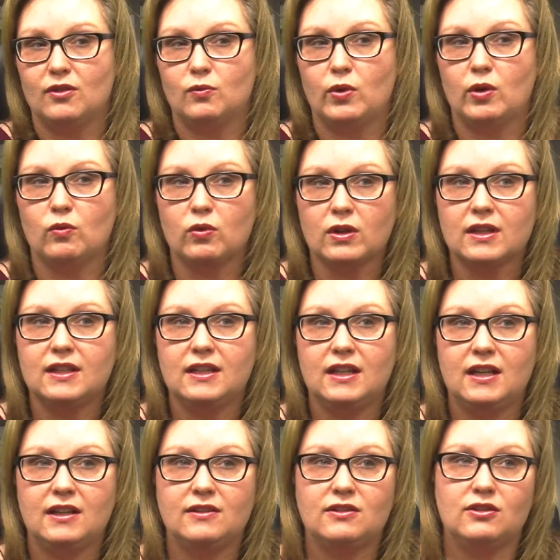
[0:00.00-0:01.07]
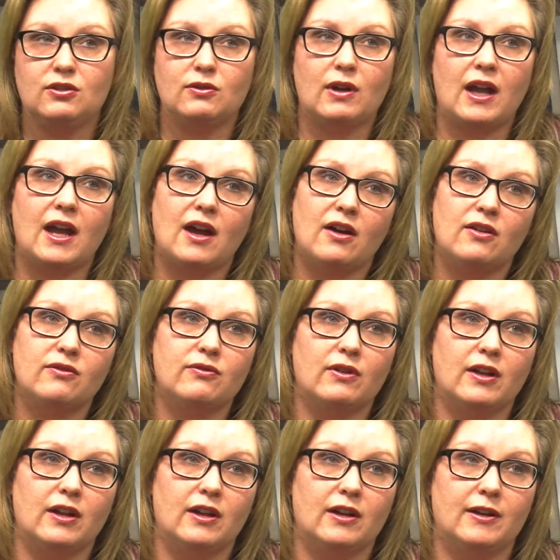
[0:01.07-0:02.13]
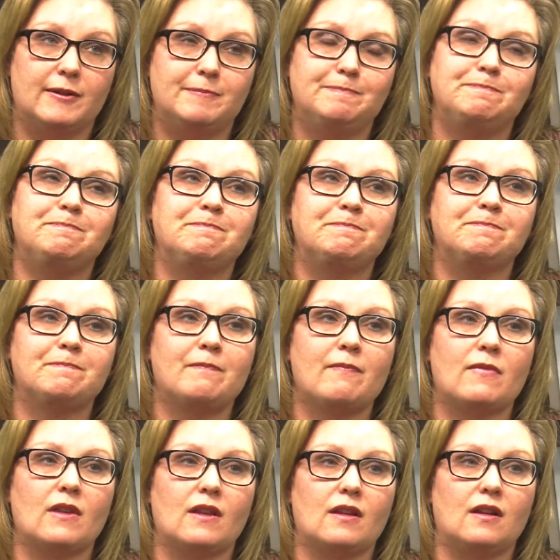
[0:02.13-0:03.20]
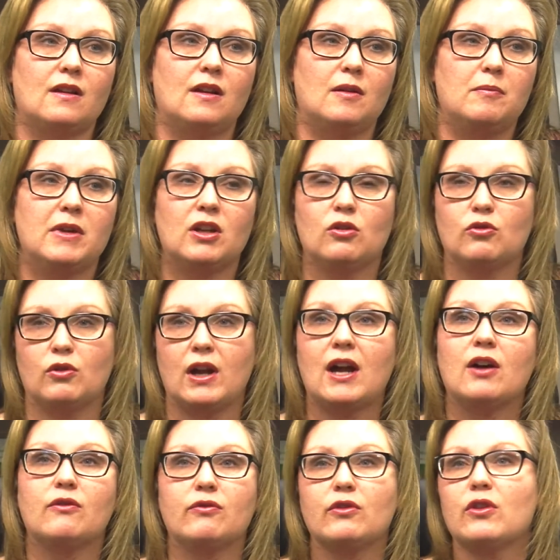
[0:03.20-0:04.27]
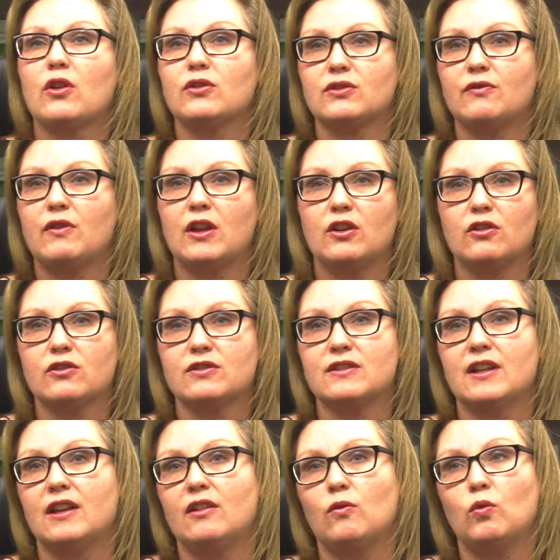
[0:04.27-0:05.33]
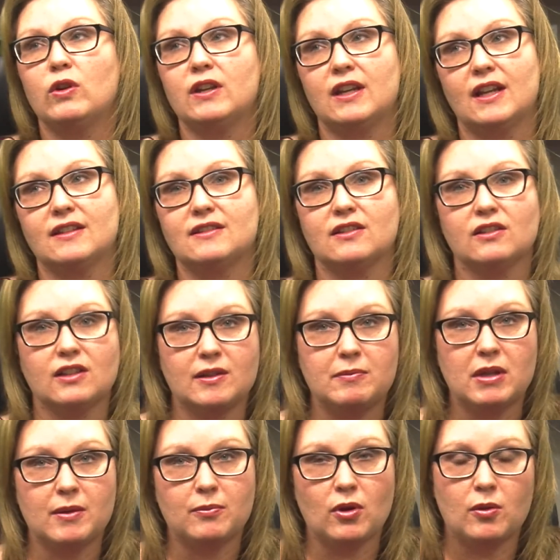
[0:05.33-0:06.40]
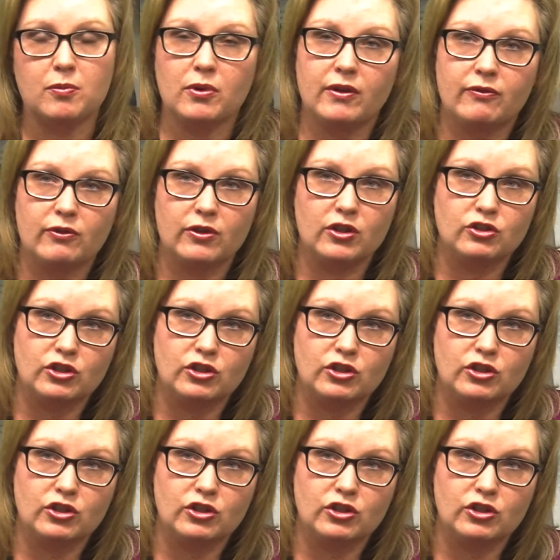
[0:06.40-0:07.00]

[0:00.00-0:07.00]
we really need to have. Uh, a middle ground for those offenders that wouldn't necessarily be appropriate for the